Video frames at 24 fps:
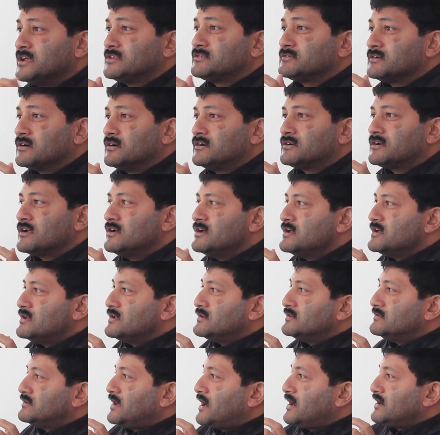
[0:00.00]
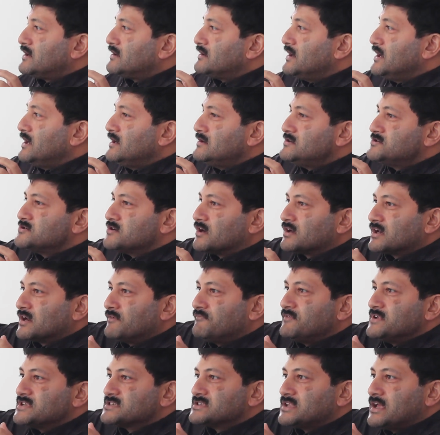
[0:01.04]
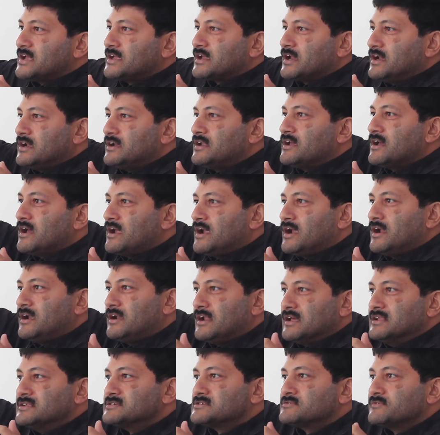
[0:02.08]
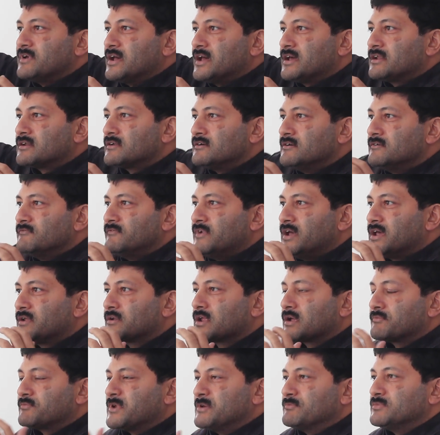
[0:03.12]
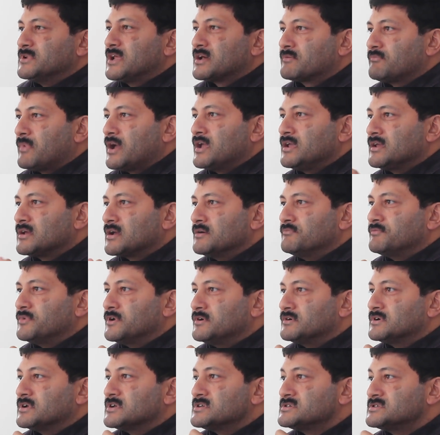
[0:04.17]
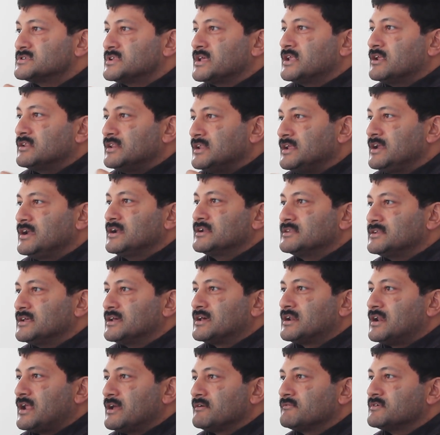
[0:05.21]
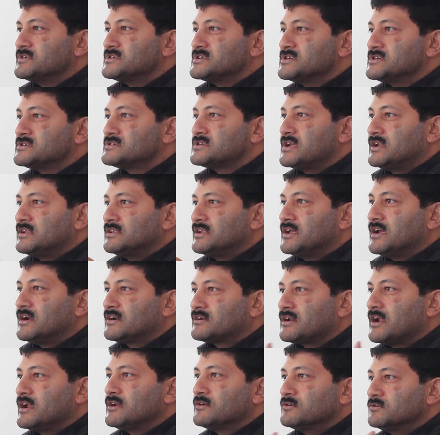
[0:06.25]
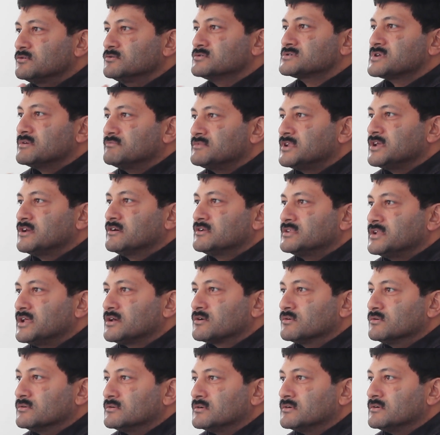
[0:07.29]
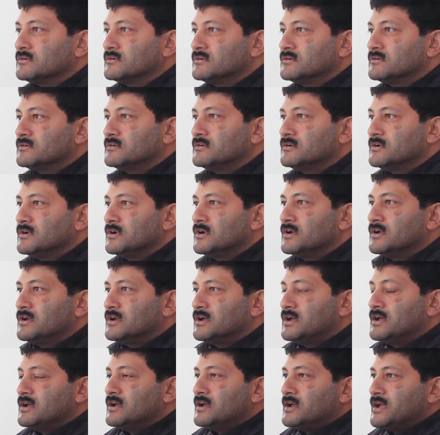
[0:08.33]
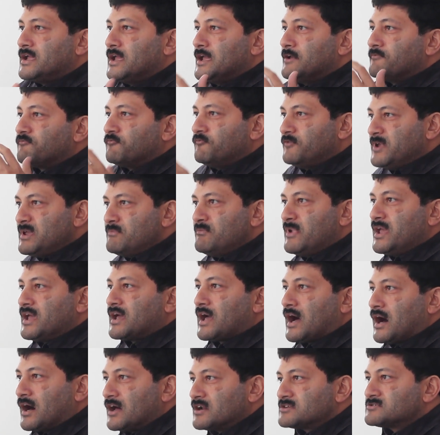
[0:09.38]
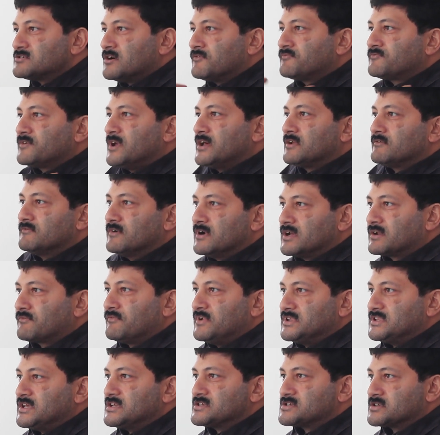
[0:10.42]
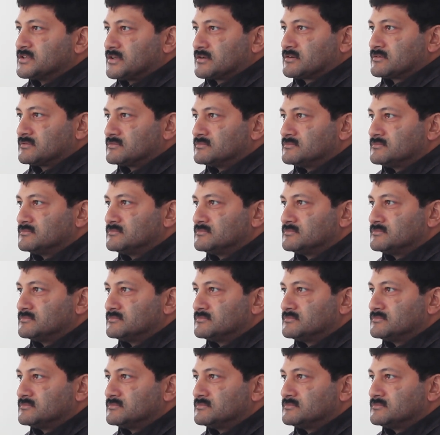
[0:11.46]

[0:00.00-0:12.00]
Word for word: they thought that in geographies like India and elsewhere, where people are buying computers, they need their languages and they are trying to do something on their own. If we make our software work with each other